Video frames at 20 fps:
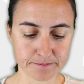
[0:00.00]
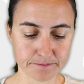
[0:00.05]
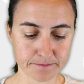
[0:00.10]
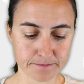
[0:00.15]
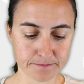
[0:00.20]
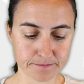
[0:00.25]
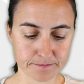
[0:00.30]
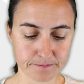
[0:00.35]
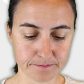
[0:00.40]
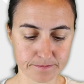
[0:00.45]

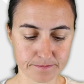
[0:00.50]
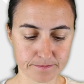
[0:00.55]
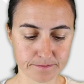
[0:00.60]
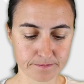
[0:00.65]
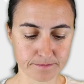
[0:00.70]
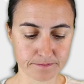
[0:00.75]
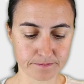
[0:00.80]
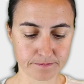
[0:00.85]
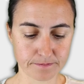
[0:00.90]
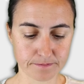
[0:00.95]

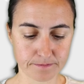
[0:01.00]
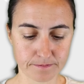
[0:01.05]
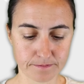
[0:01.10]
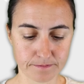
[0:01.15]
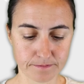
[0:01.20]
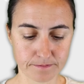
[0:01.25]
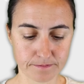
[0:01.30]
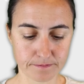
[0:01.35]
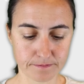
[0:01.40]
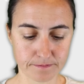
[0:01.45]

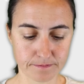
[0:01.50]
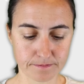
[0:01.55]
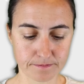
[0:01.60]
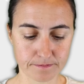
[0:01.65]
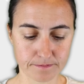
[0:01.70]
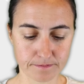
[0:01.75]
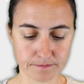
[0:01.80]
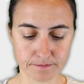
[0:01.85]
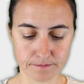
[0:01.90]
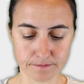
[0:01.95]

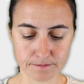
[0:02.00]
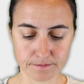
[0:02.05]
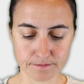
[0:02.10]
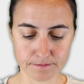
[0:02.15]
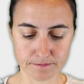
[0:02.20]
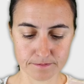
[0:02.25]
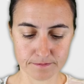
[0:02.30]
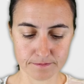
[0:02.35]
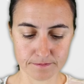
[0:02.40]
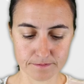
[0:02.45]

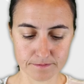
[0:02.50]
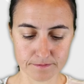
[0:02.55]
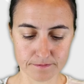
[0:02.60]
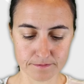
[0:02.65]
Nothing is said.